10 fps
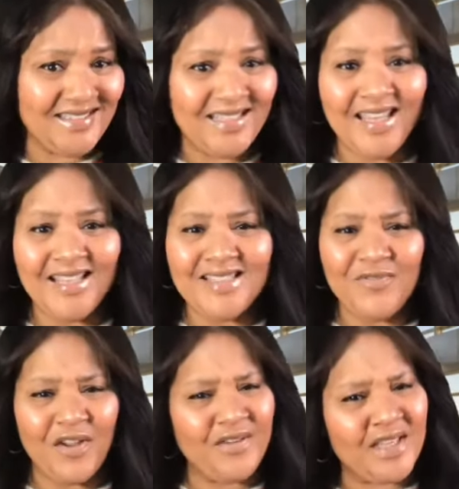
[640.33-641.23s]
it's
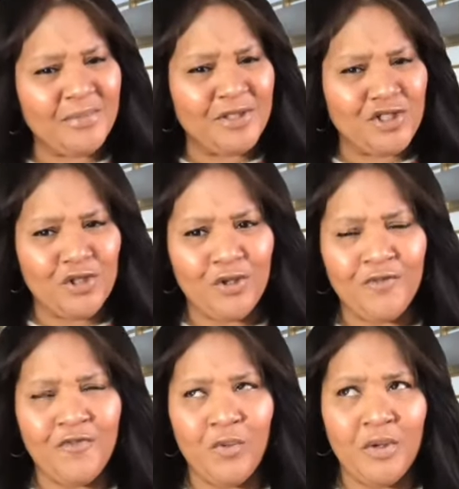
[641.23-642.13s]
very immature
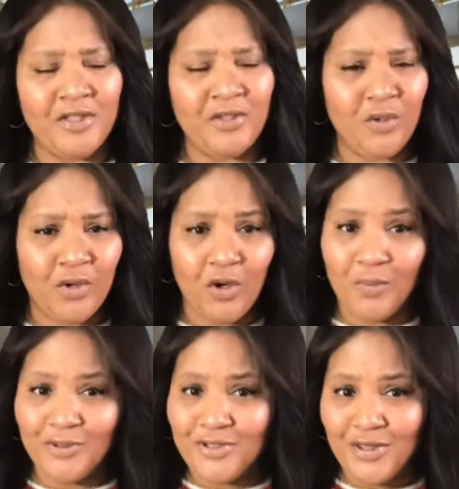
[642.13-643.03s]
for women who are
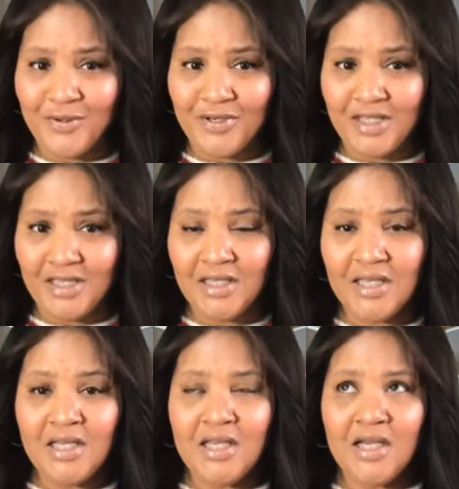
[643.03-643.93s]
almost thirty.
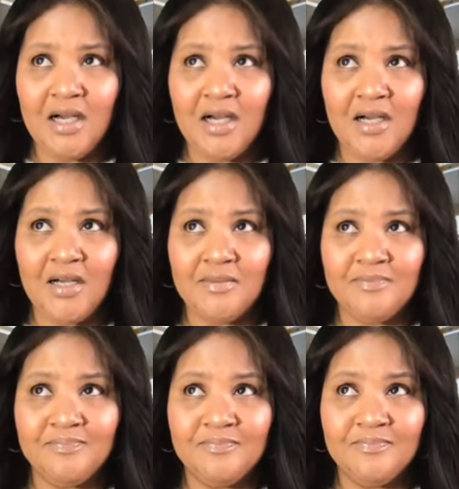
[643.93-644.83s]

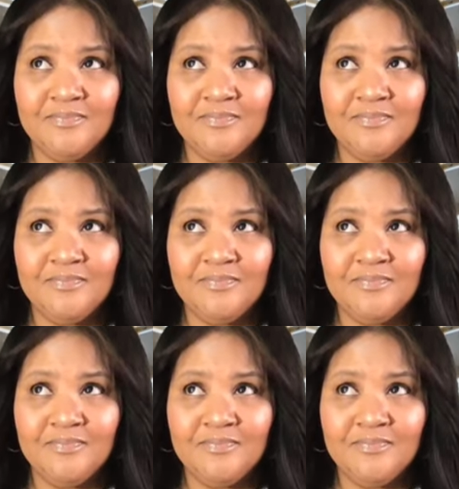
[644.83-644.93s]
Um,